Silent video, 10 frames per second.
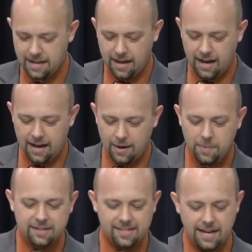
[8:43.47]
Uh,
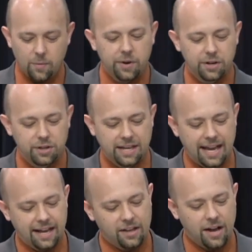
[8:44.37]
but tonight we're going to look
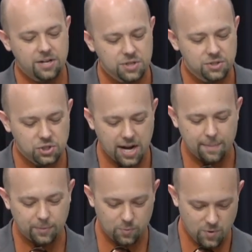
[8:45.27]
at Colossians
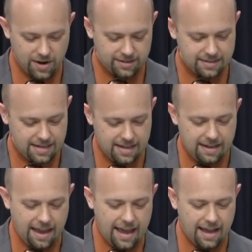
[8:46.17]
chapter 1
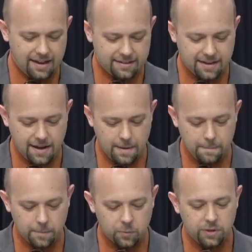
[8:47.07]
and um,
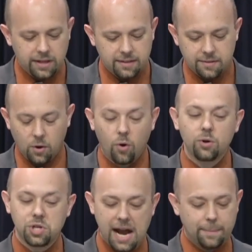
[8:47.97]
really the whole
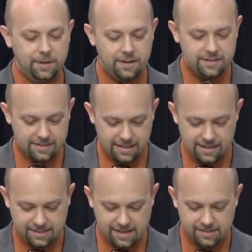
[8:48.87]
chapter, in a
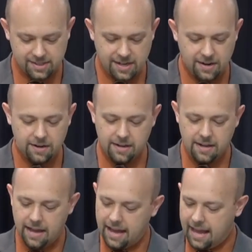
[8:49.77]
sense, here.
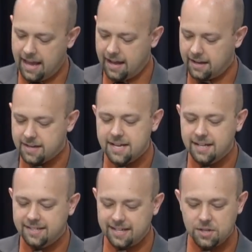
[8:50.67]
And
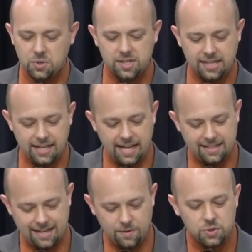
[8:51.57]
it's interesting as
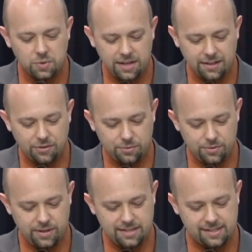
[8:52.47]
I was reading through
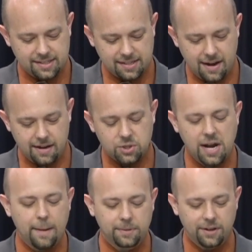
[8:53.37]
this uh,
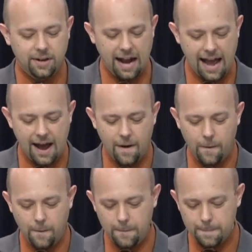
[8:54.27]
chapter how,